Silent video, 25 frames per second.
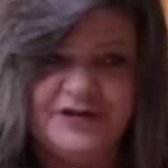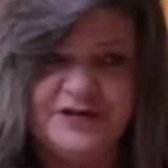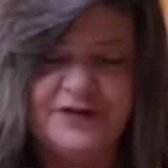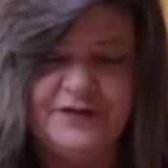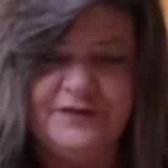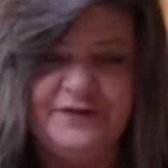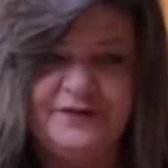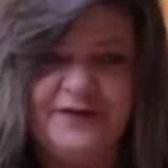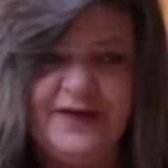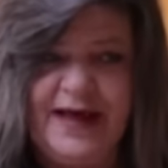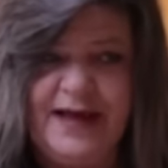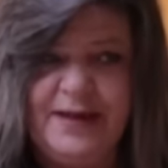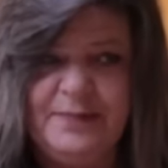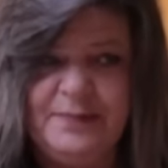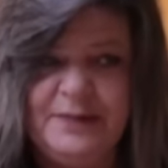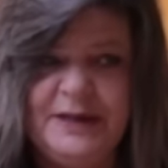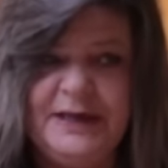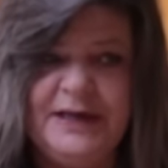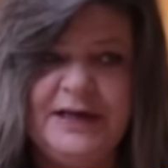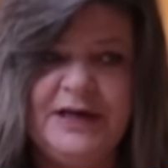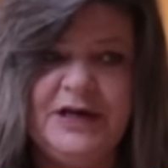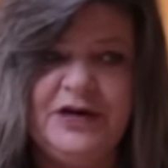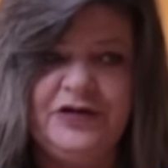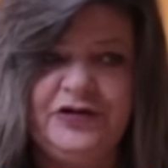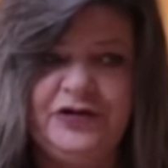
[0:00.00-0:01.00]
or
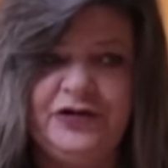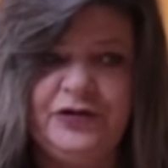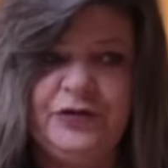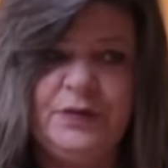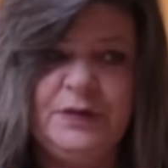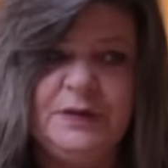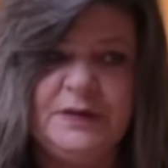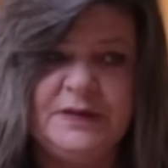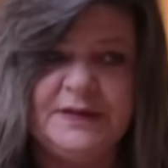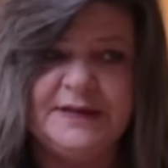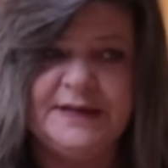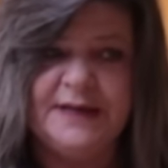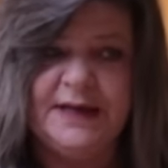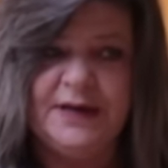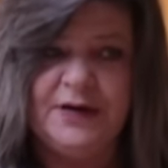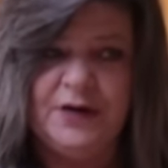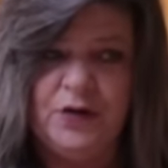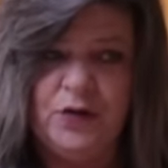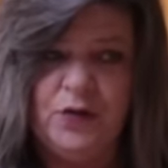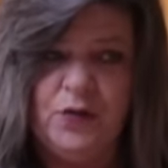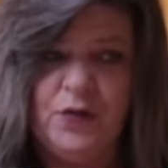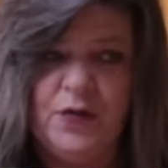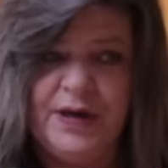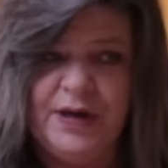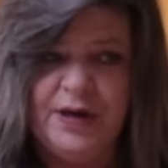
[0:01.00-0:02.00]
family issues that are
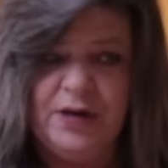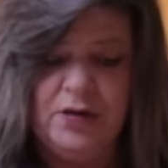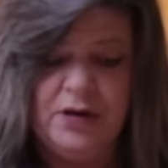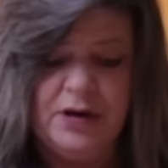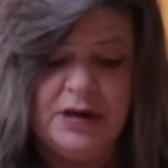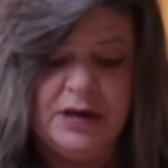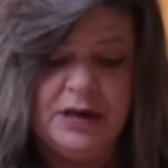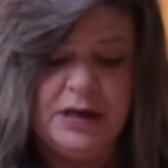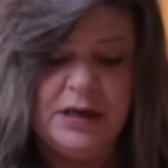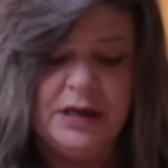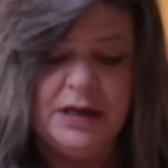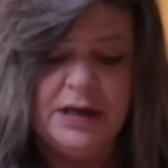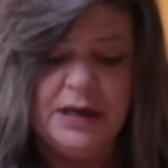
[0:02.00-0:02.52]
going on,